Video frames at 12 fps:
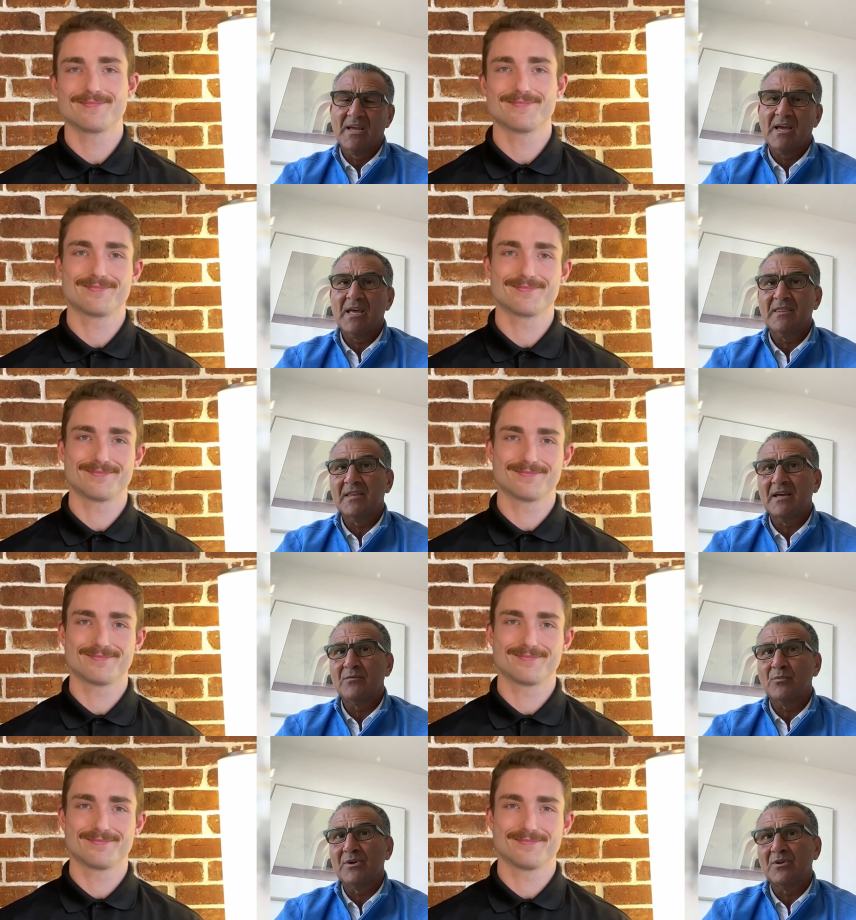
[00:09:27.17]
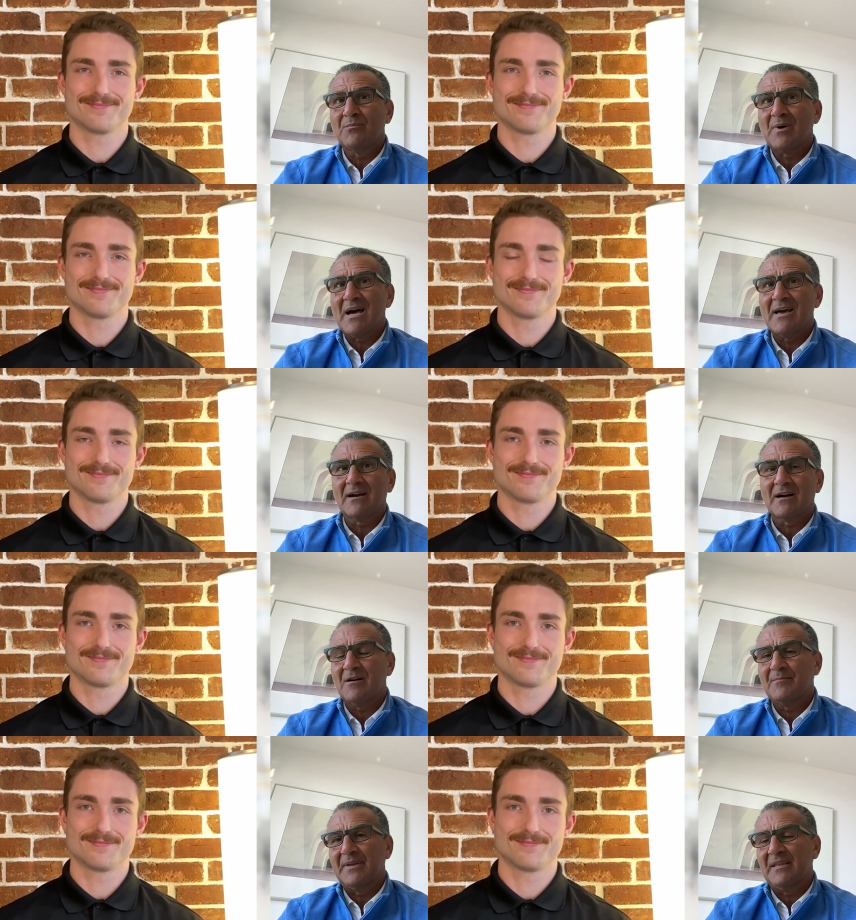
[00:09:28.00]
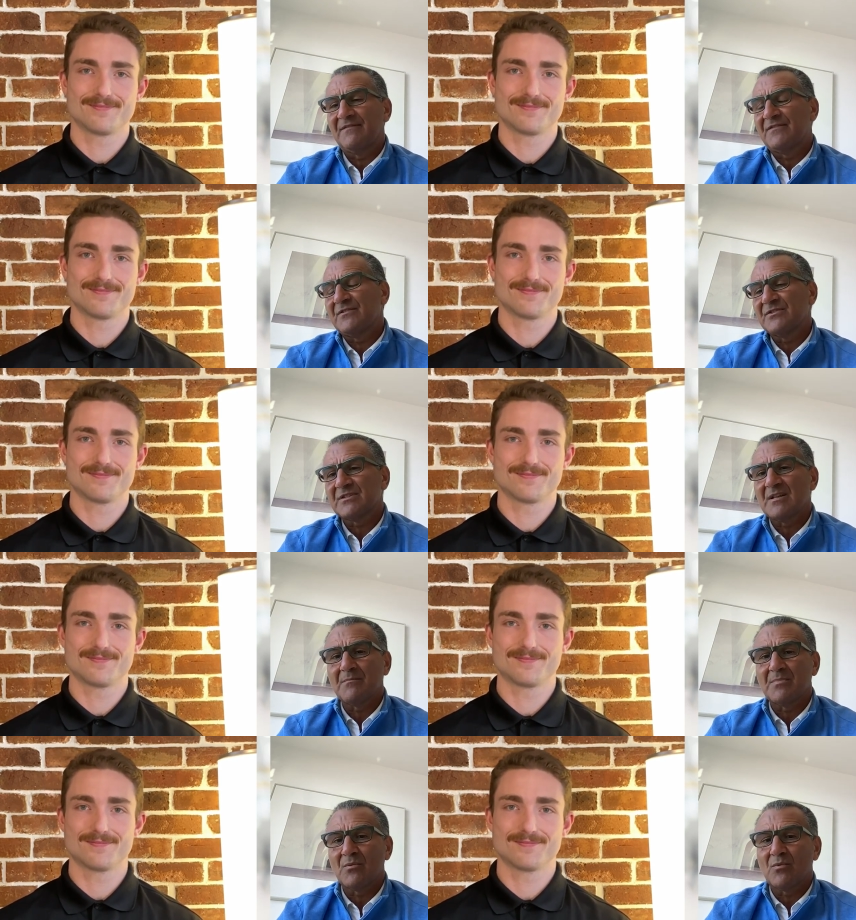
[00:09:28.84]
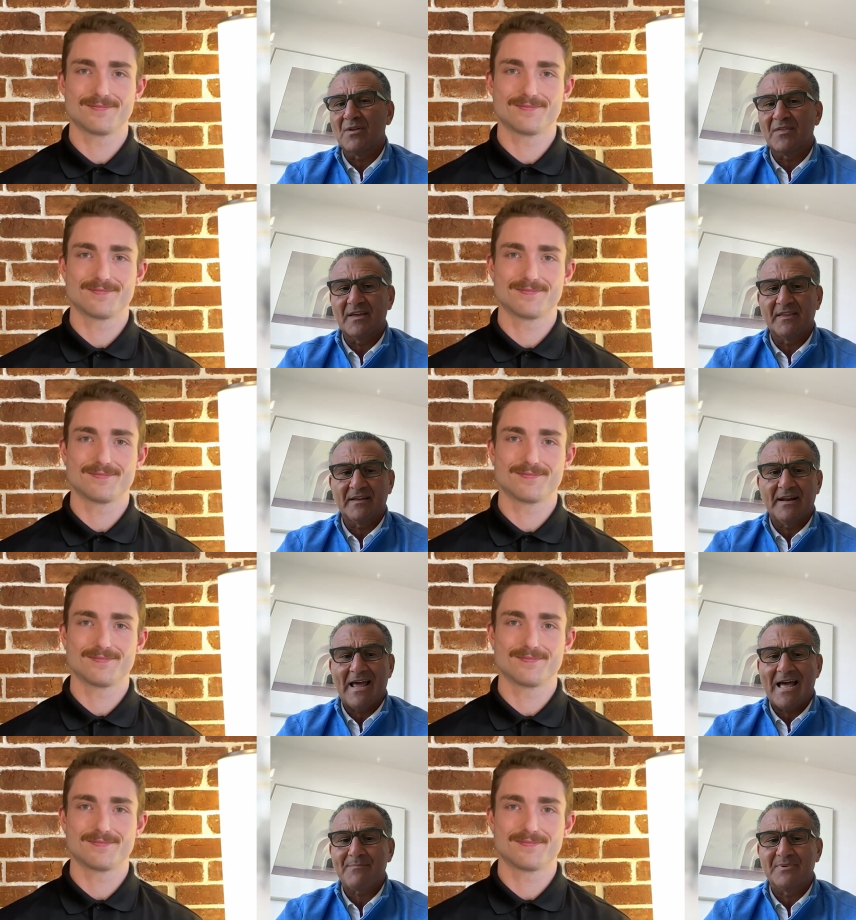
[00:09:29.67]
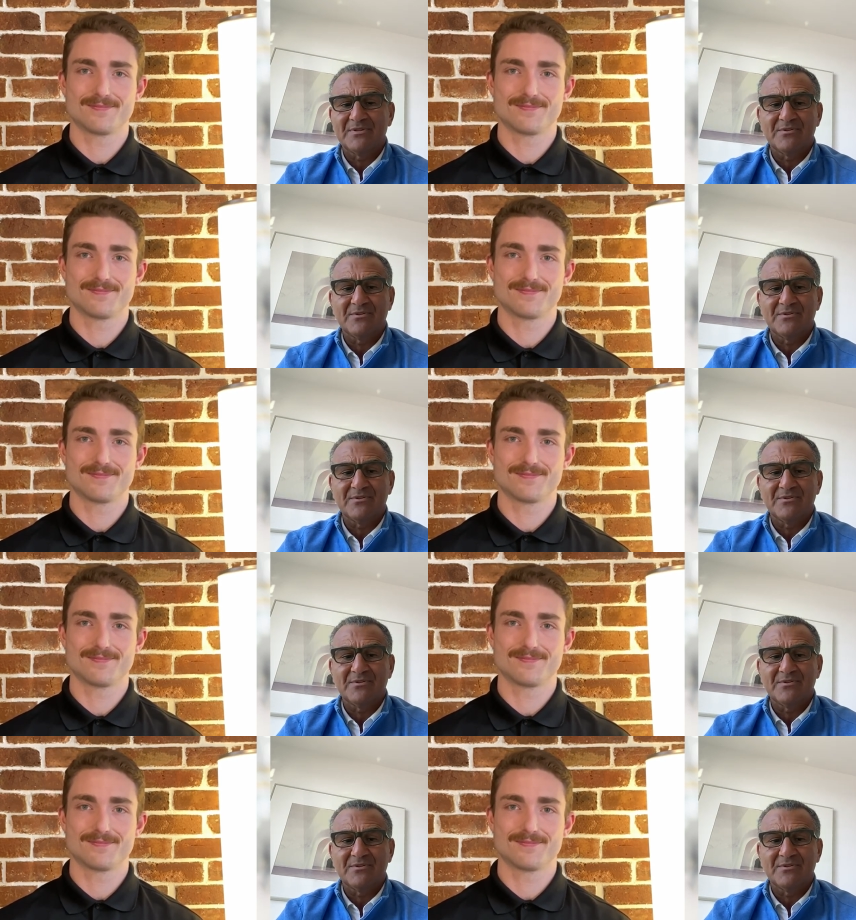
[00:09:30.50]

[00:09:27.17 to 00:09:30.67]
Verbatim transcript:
Speaker 1: And then when you buy a company, the first number one thing that happens